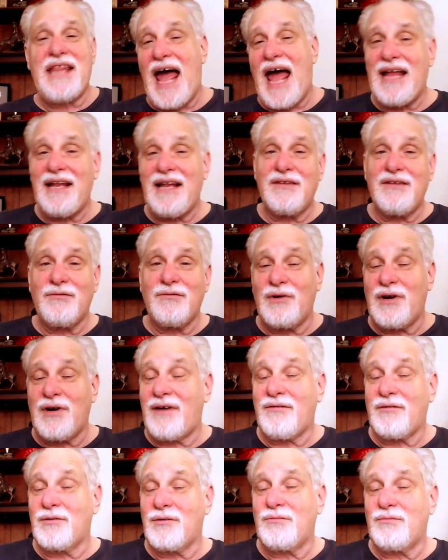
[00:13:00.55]
that,
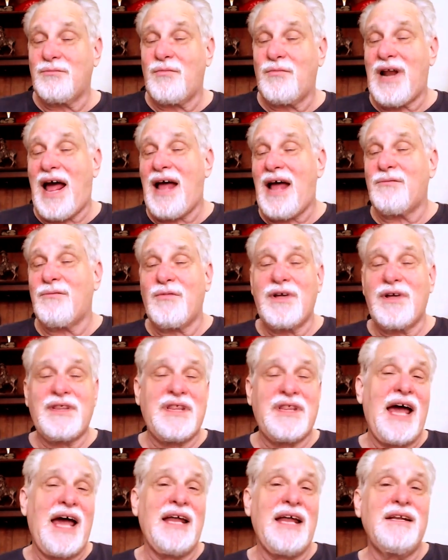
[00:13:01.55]
whatever went on with
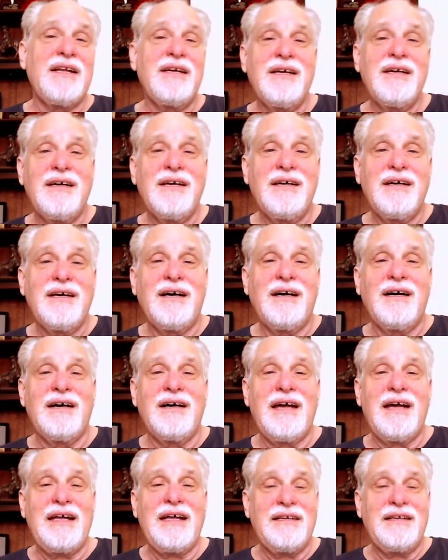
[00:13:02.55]
that,
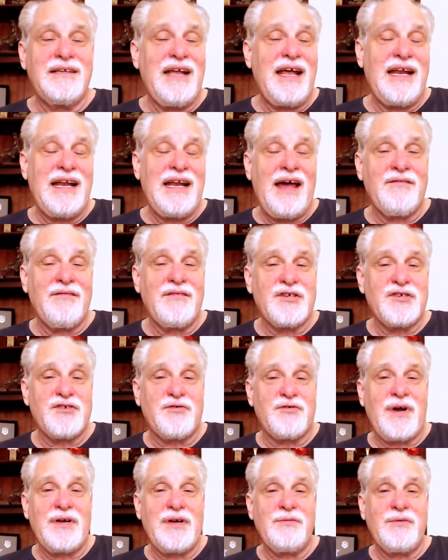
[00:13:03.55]
and have this
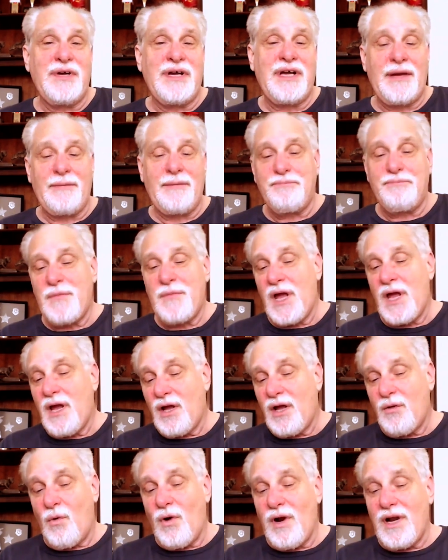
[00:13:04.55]
great weekend.
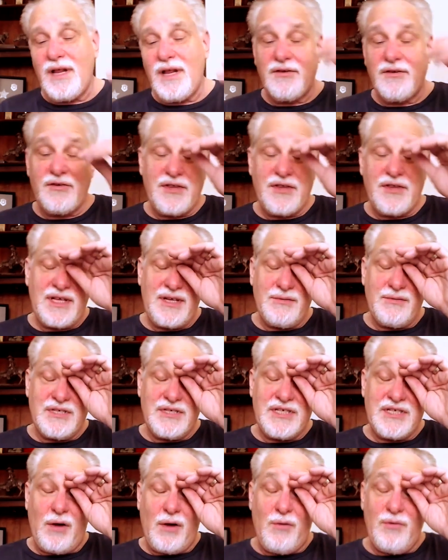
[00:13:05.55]
One other thing that
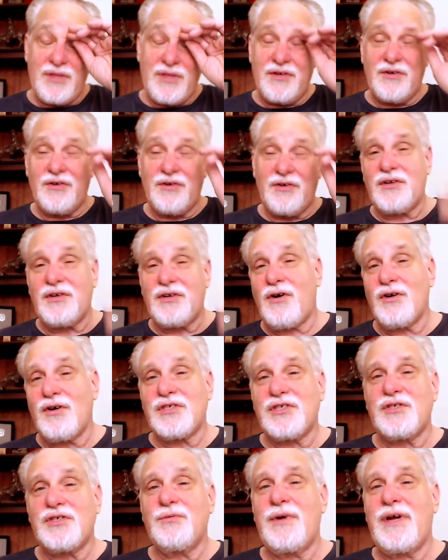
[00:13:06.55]
was dealt with during the
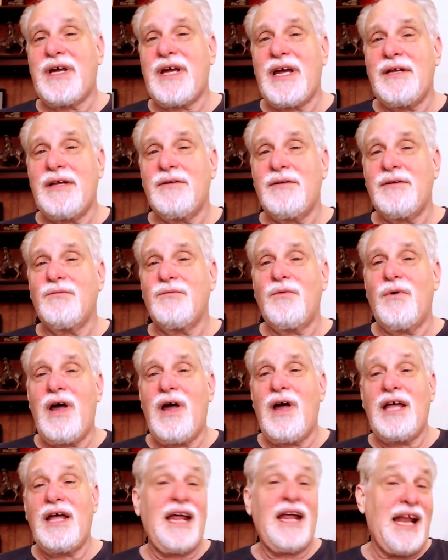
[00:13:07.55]
course of the weekend,
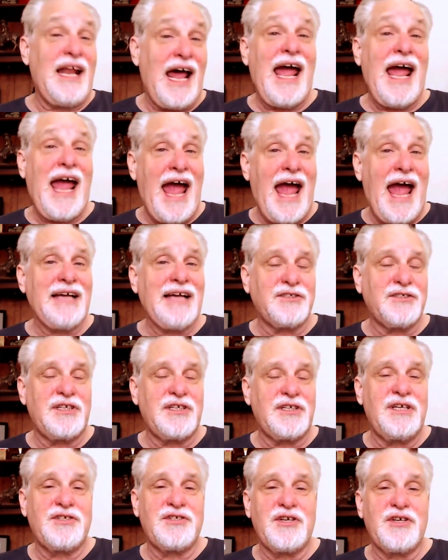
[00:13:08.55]
and that I asked
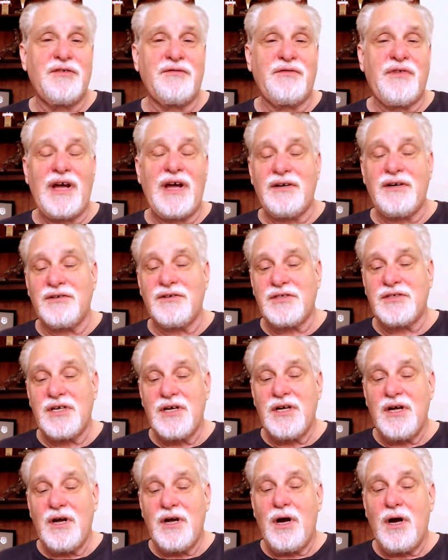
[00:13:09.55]
each of the fighters,
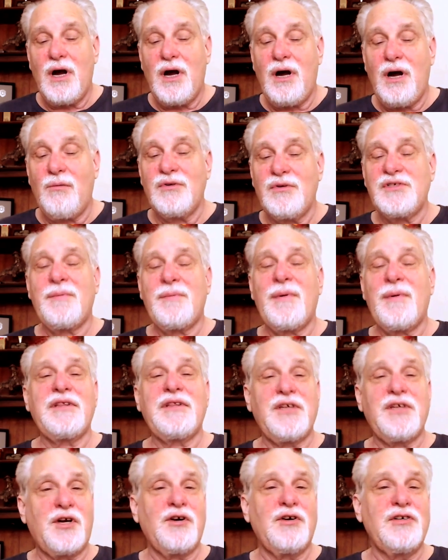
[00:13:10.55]
was about
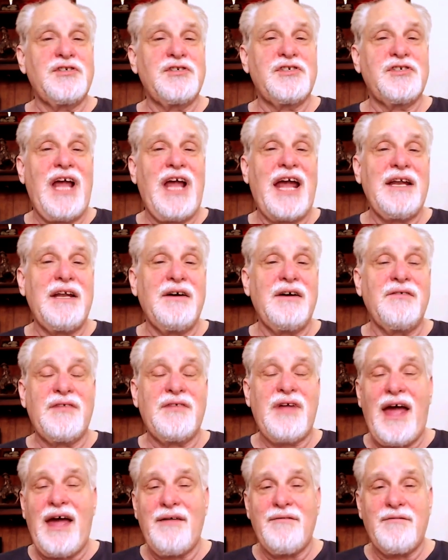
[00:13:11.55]
the current state of
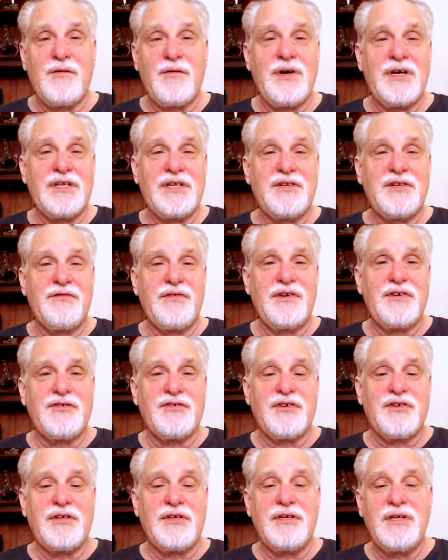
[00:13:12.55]
the heavyweight
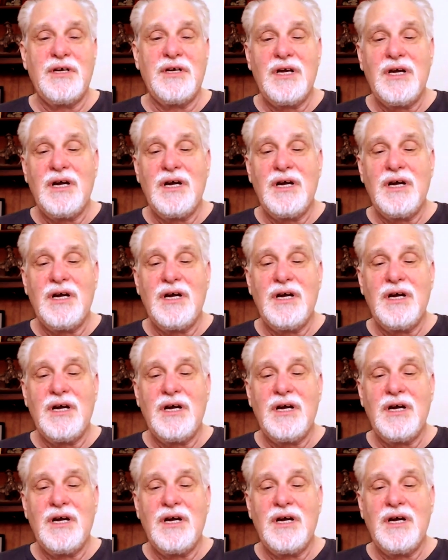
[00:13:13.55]
division